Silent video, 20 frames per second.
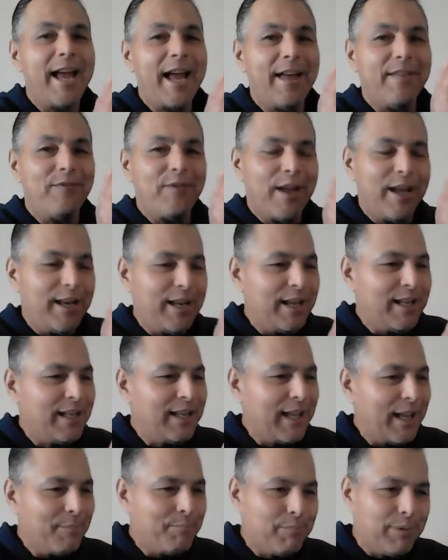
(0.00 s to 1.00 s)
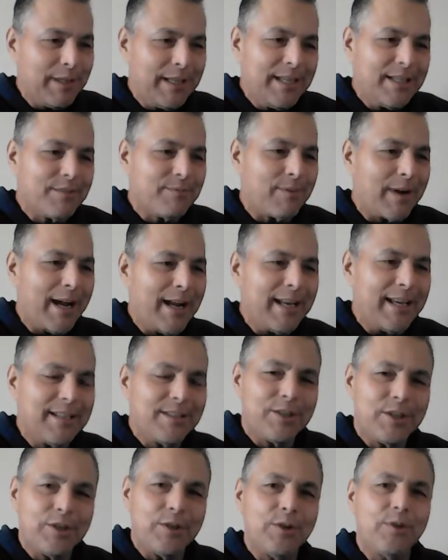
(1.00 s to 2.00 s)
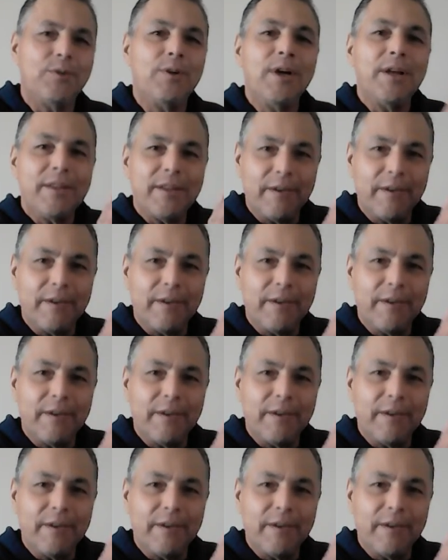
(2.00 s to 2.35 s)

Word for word: and then it, it bleeds right into